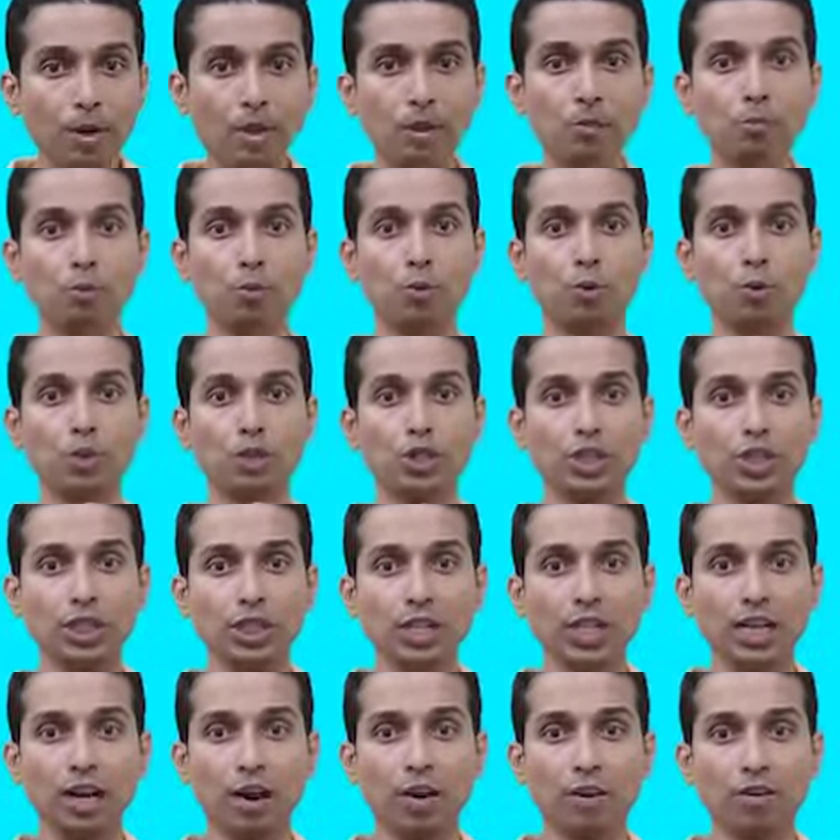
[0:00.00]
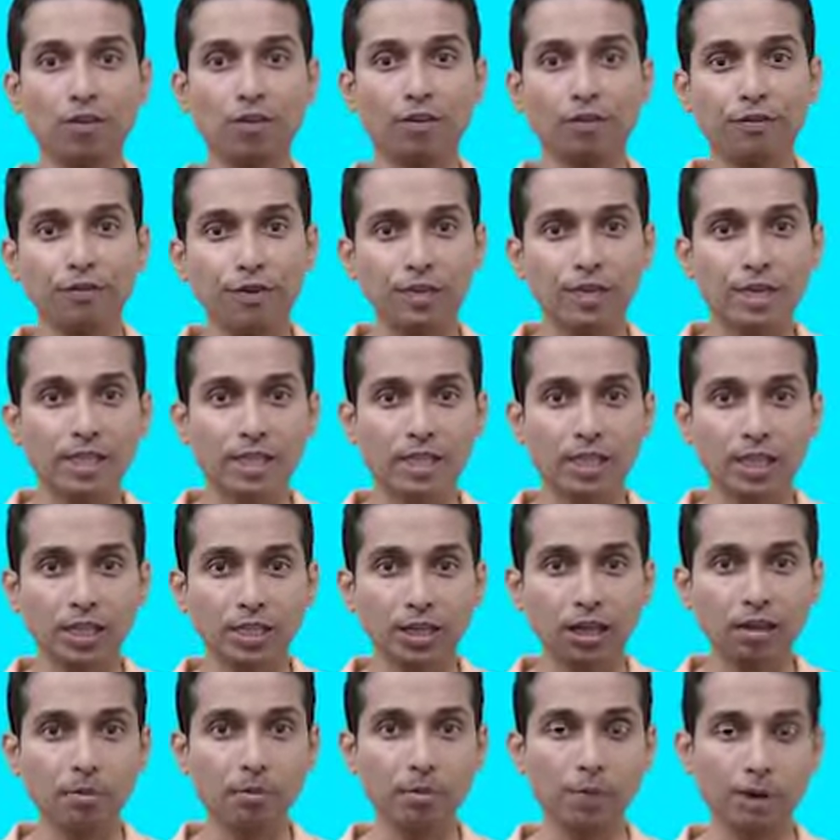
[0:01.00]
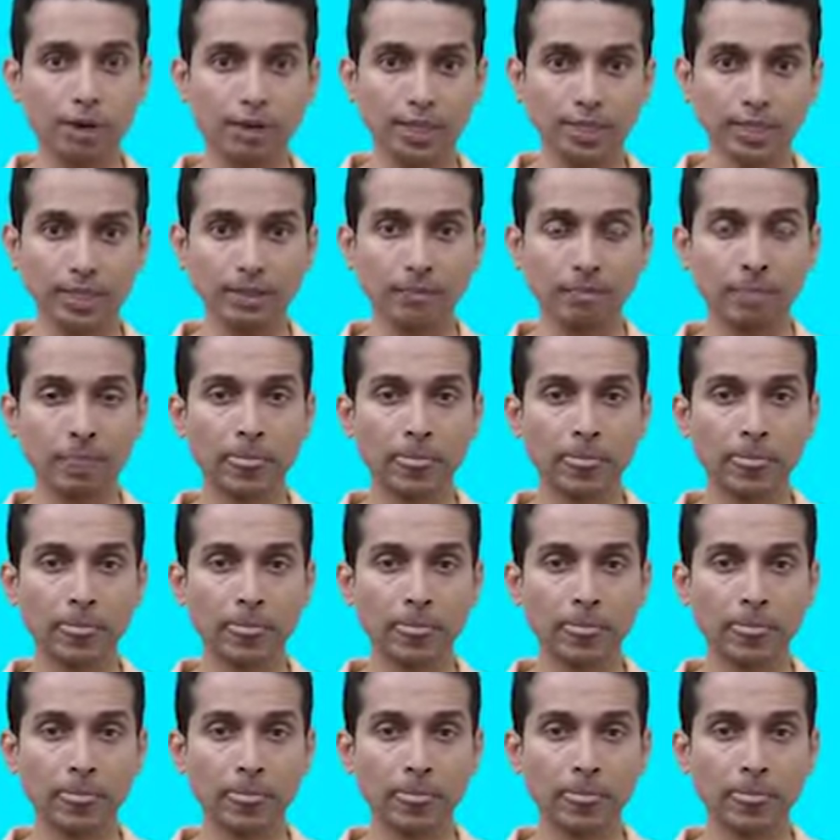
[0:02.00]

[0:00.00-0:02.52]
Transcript: emotion in our physical body.